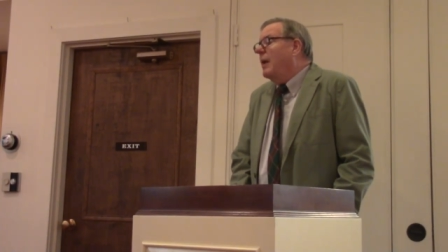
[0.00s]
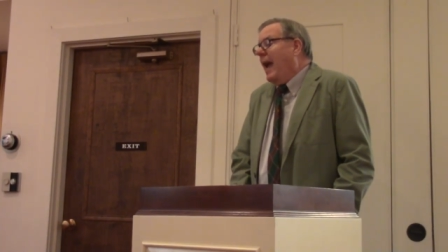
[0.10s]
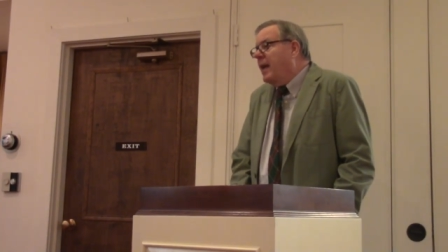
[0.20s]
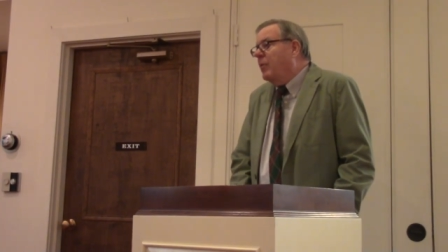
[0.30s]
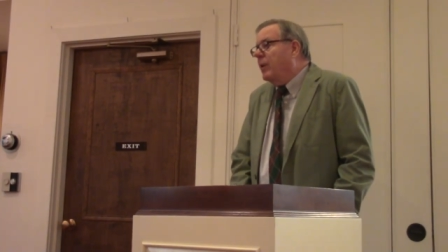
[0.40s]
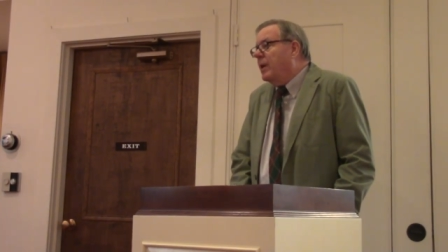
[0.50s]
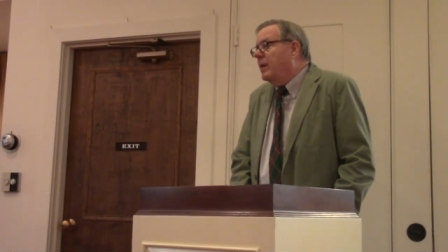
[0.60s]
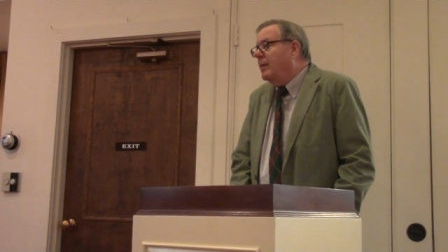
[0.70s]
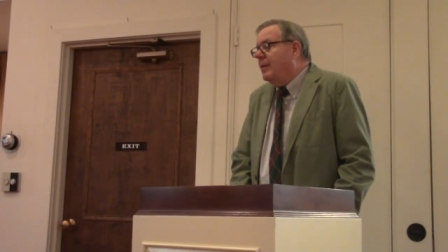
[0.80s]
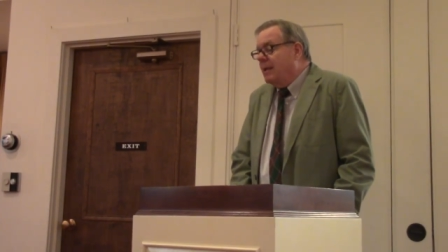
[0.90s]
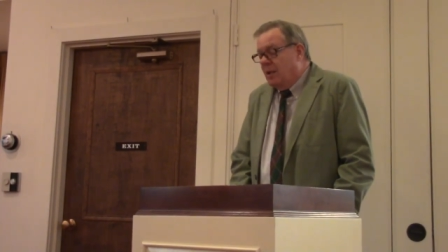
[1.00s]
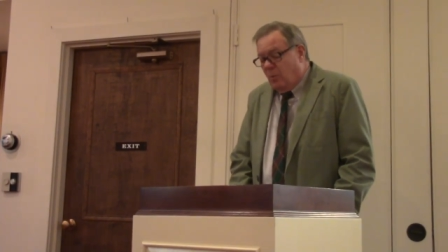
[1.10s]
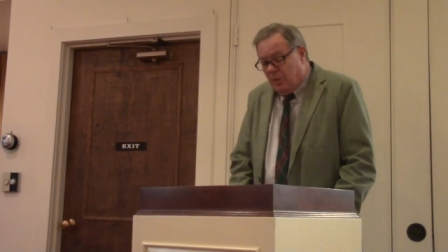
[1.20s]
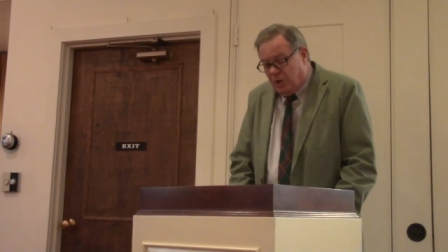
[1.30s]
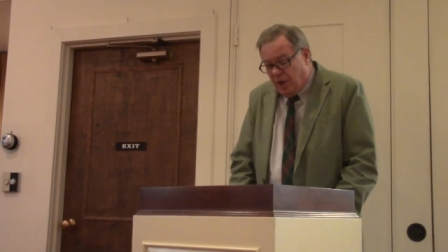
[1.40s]
angry
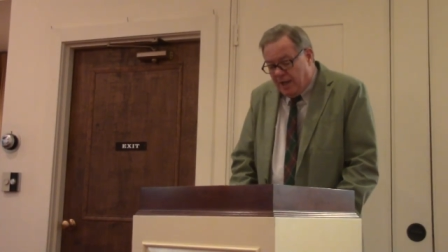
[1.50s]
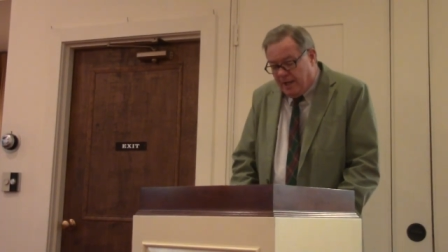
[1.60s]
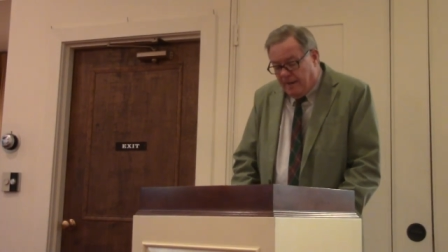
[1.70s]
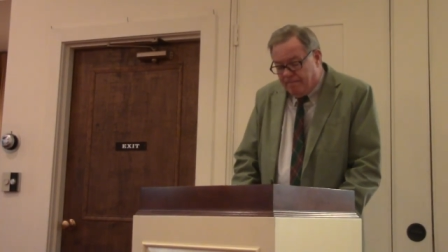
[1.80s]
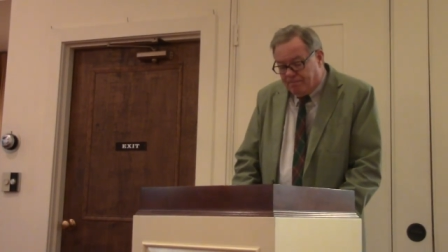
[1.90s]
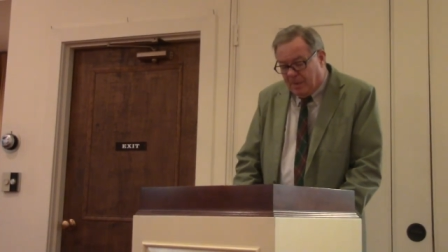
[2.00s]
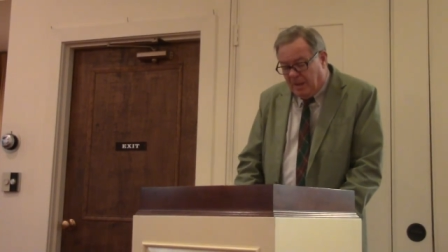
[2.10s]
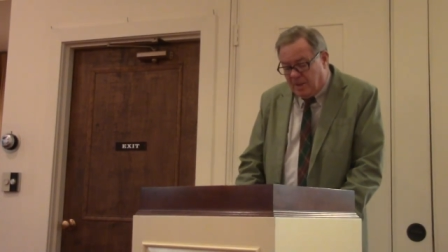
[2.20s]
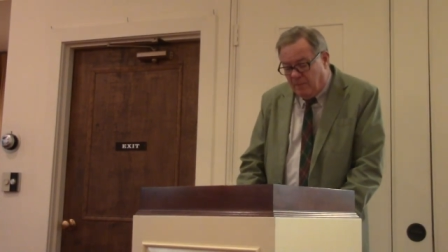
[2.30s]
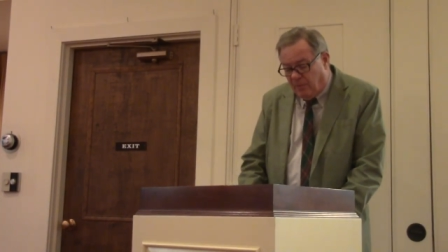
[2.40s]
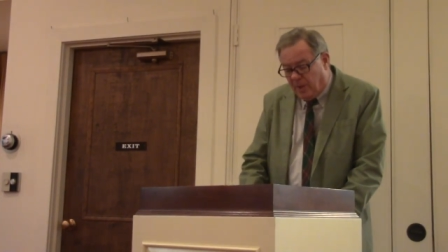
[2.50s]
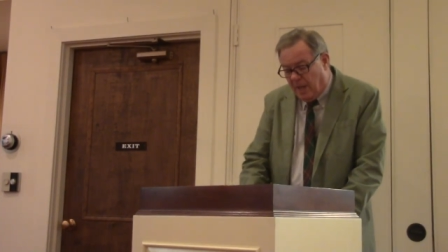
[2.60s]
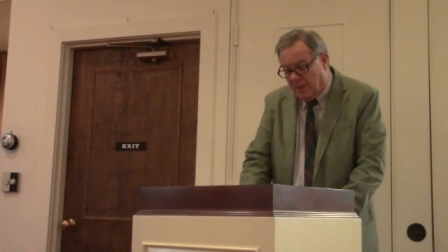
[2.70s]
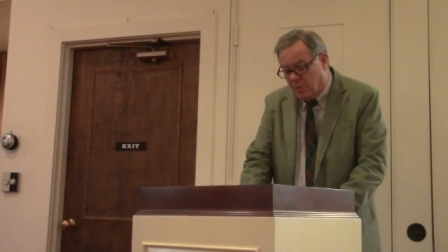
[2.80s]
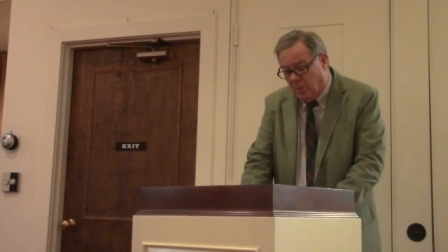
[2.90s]
with Jacob. Listen for
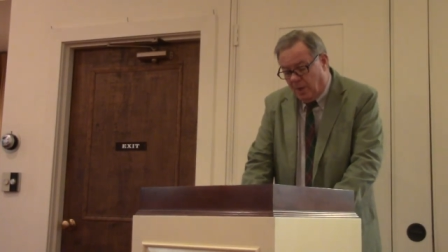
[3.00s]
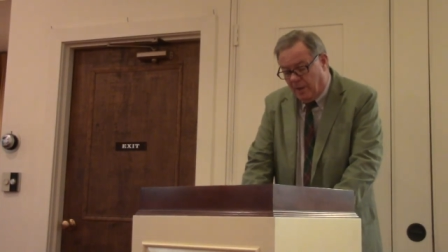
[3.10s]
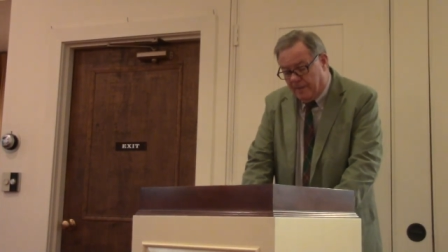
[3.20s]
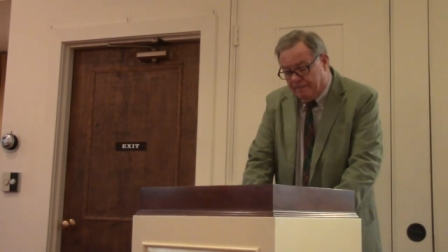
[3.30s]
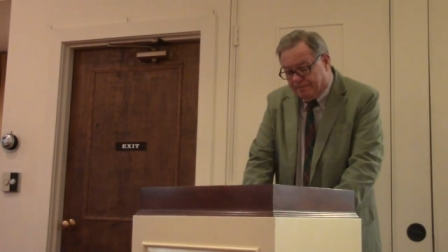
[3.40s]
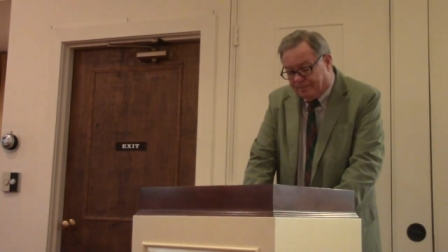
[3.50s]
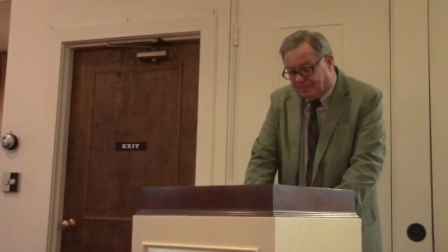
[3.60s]
God's word.